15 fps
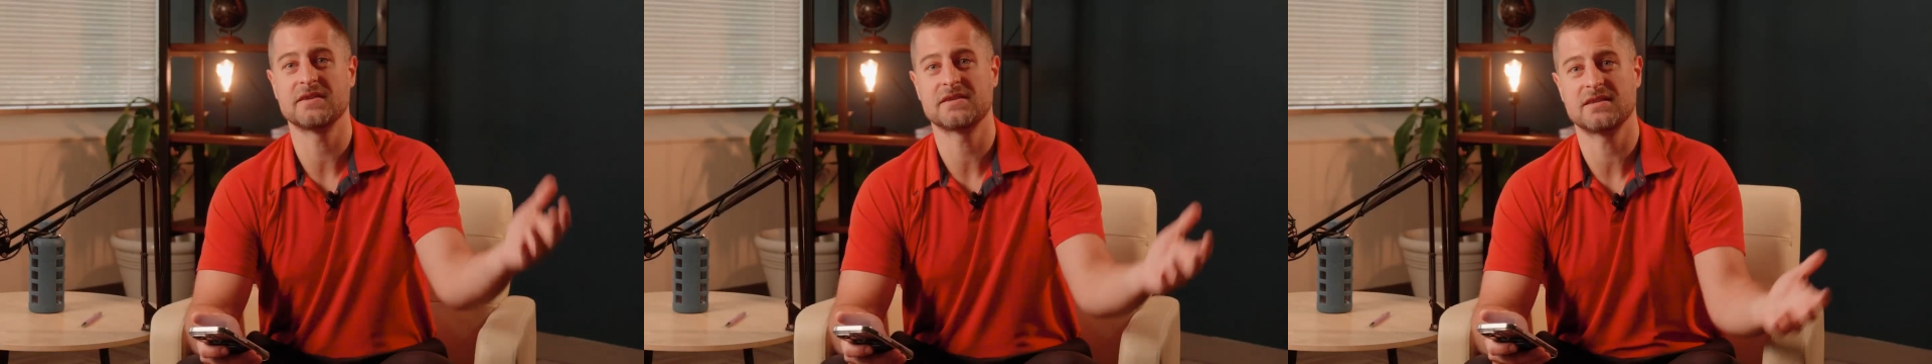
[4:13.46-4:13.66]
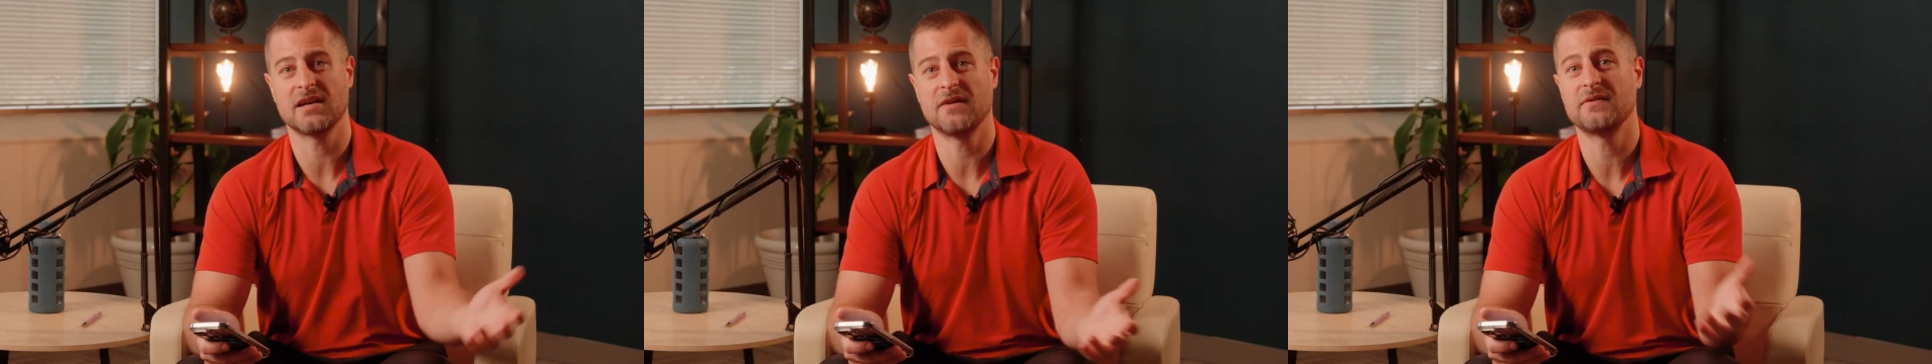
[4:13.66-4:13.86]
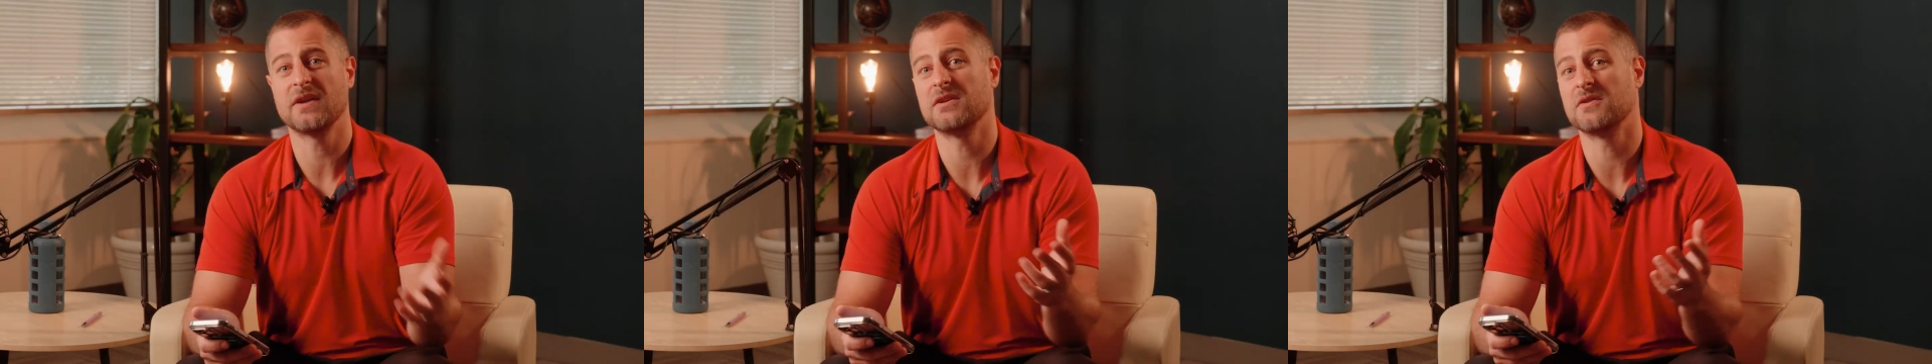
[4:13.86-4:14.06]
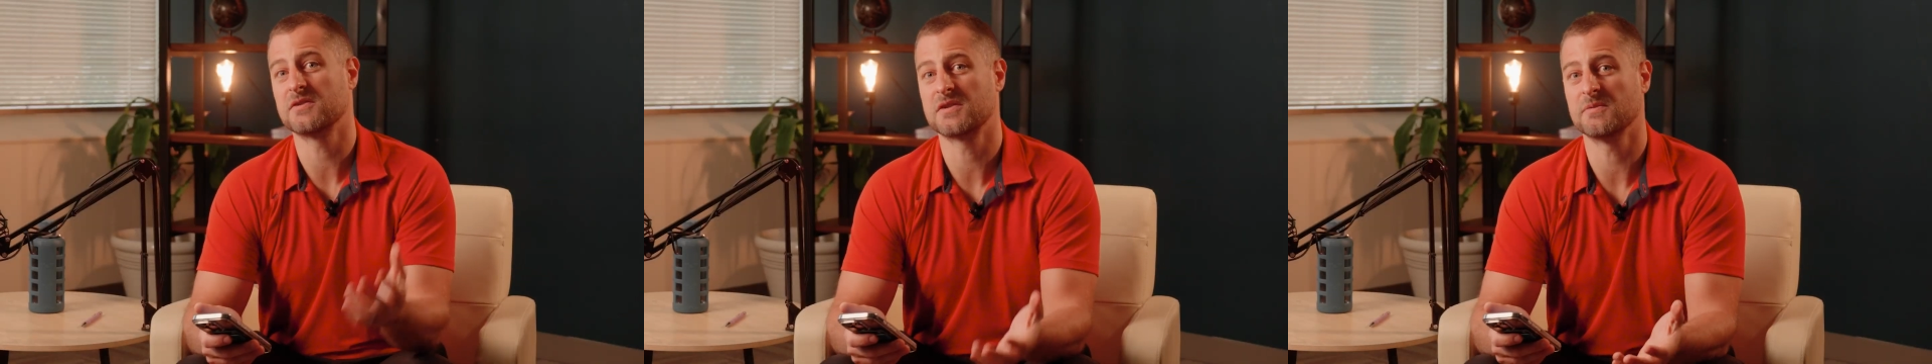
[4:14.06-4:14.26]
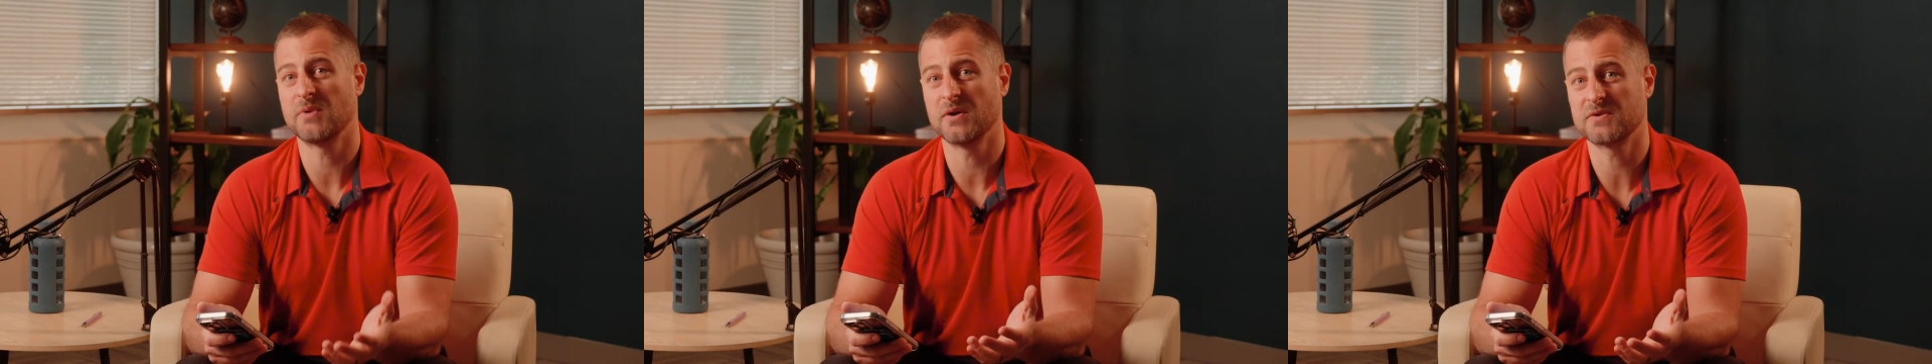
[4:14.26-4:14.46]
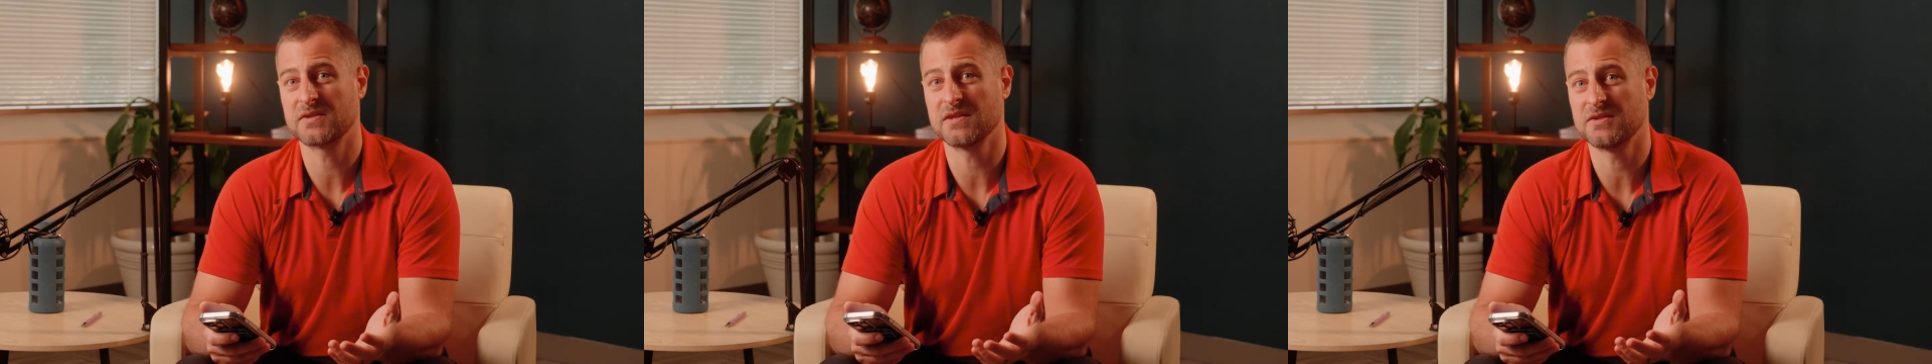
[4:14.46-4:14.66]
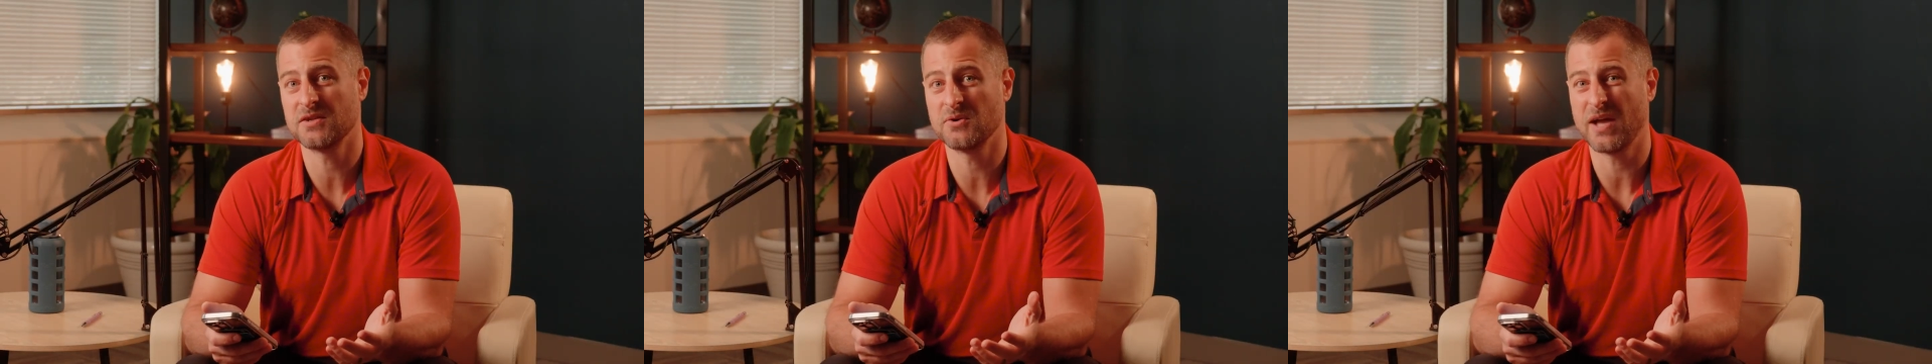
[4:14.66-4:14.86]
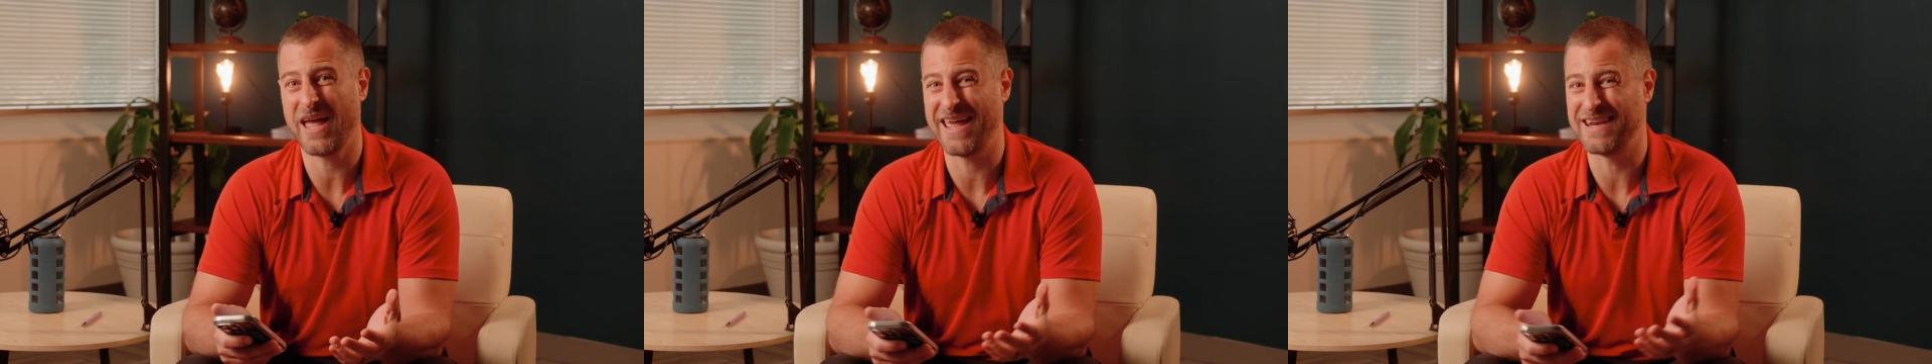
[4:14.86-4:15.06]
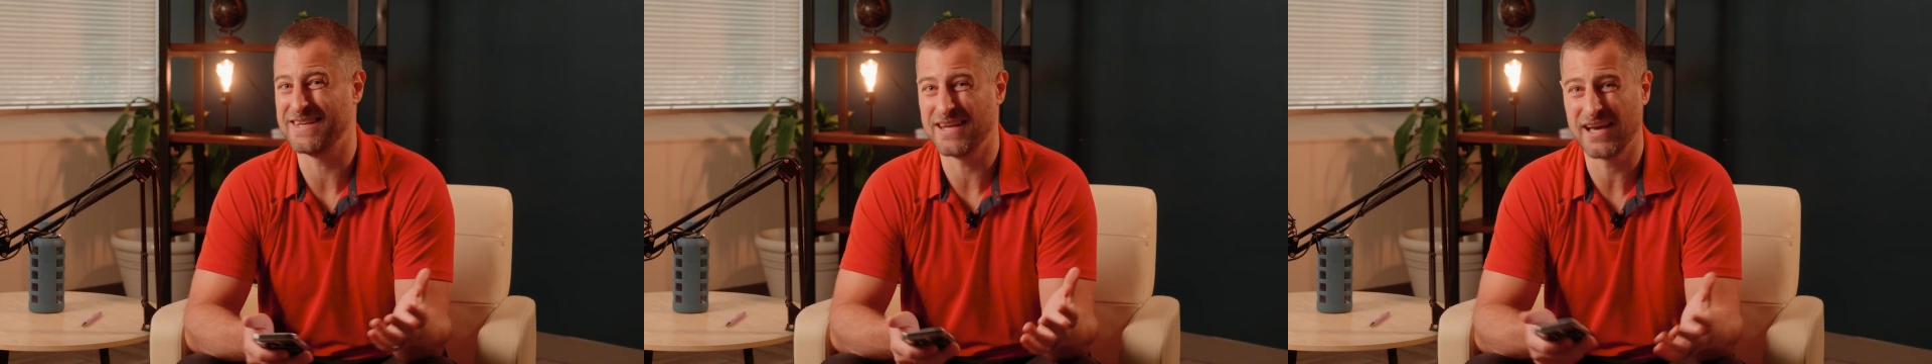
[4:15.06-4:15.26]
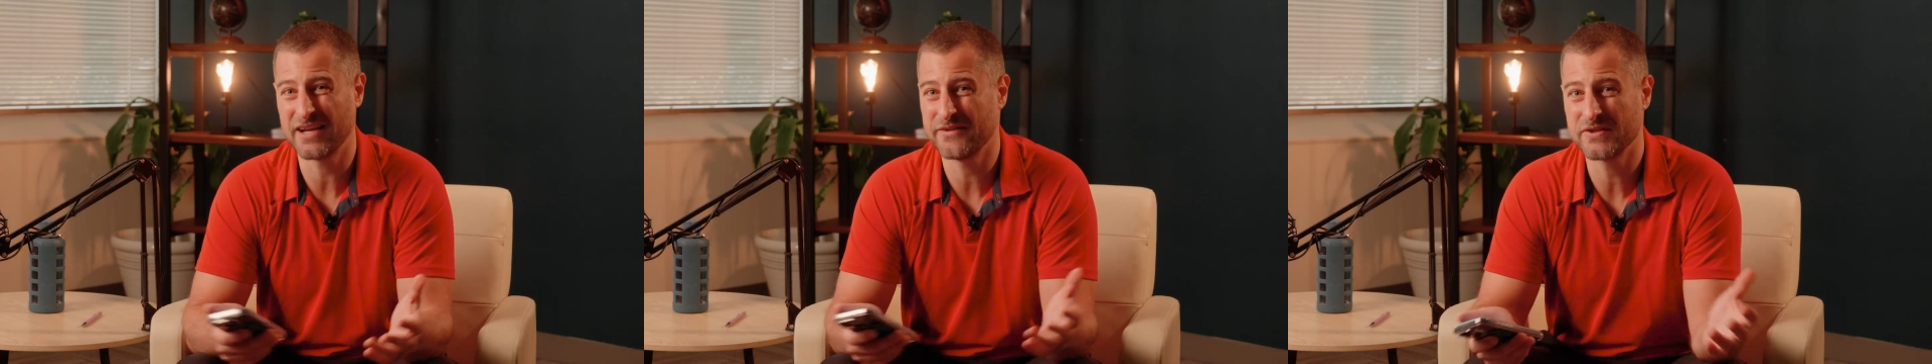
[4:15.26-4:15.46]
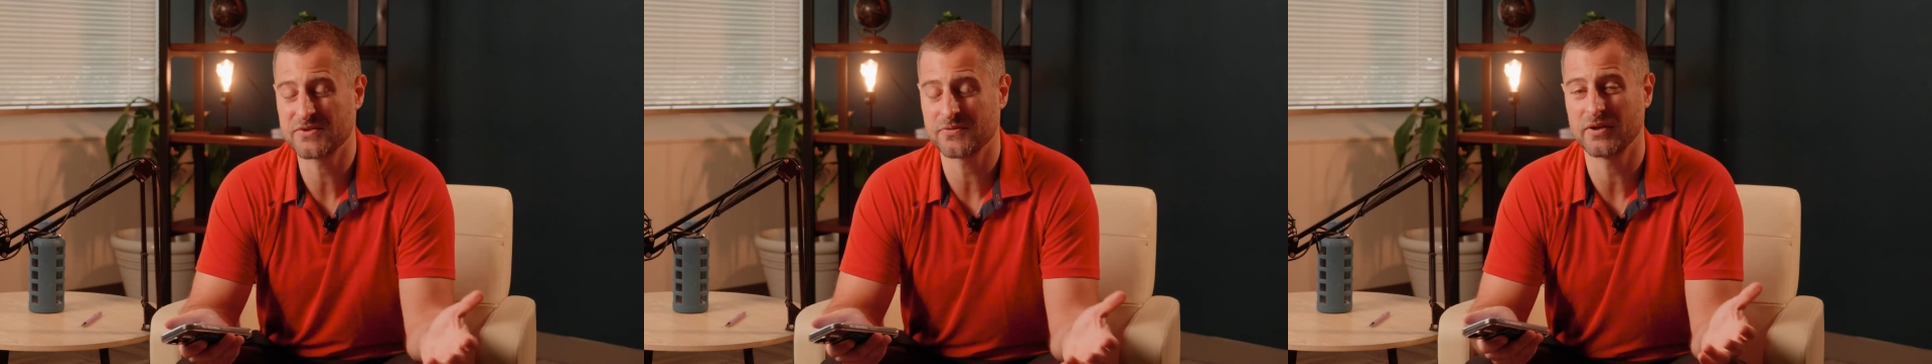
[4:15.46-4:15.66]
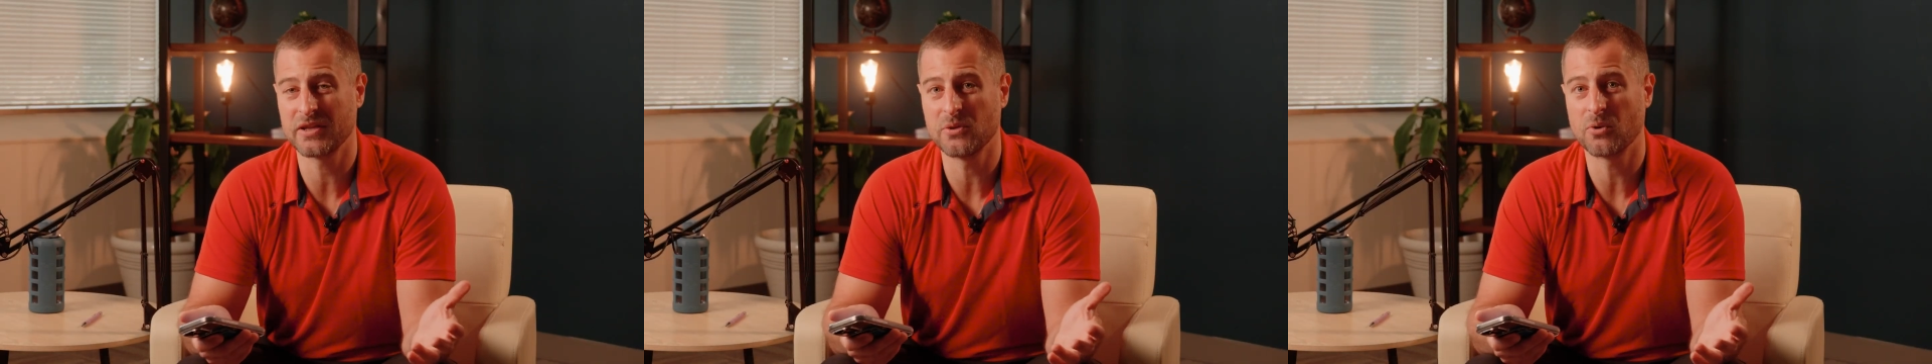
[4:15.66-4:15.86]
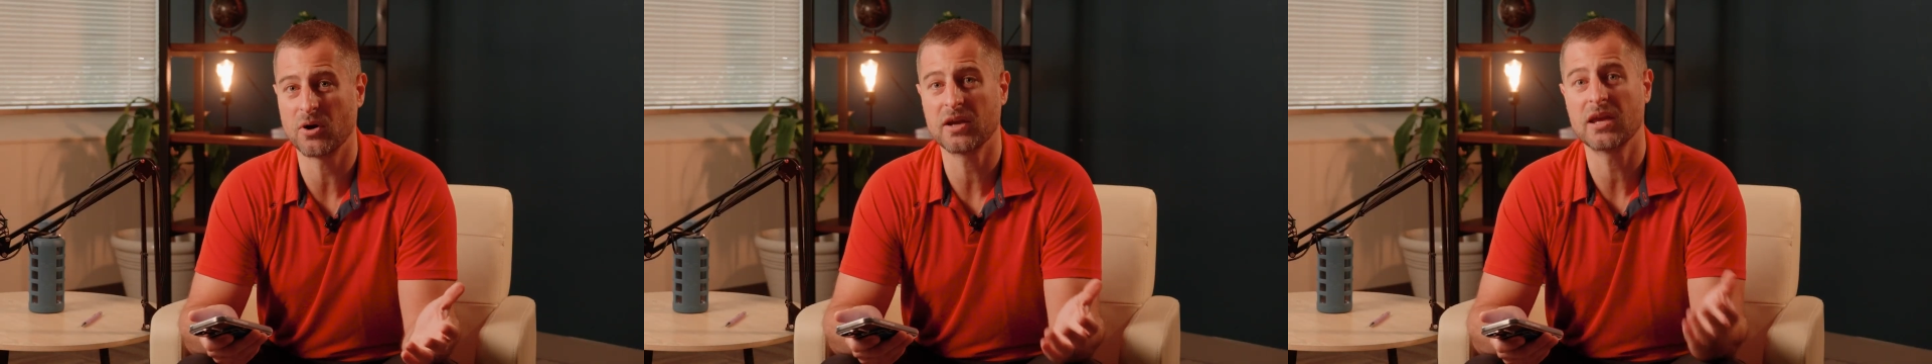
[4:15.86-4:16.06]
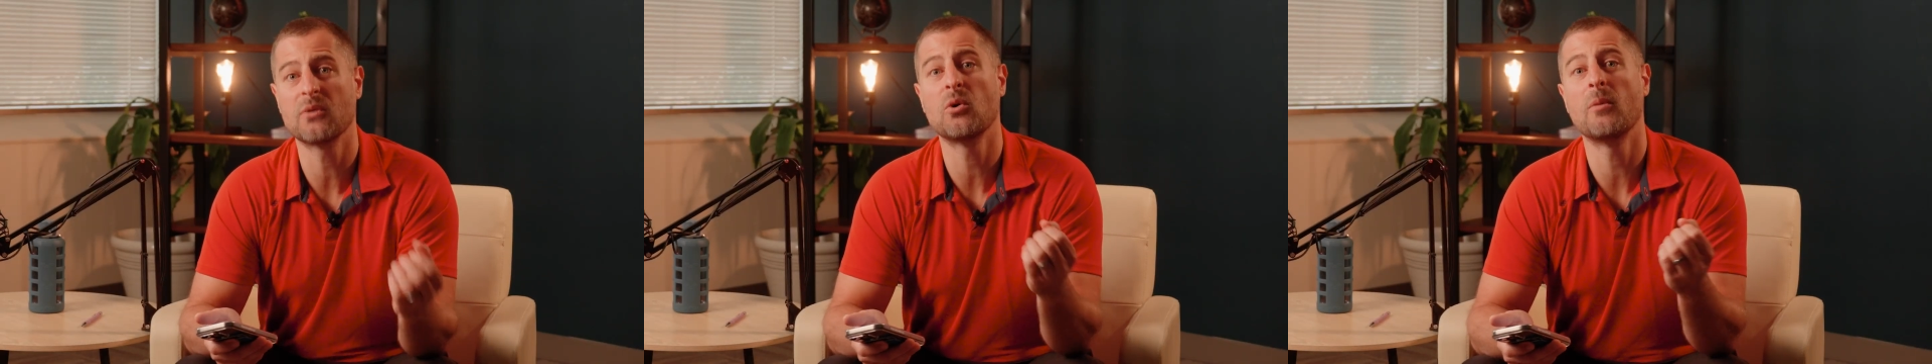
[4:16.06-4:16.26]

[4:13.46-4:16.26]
the stuff that you're supposed to do, and none of it's really working.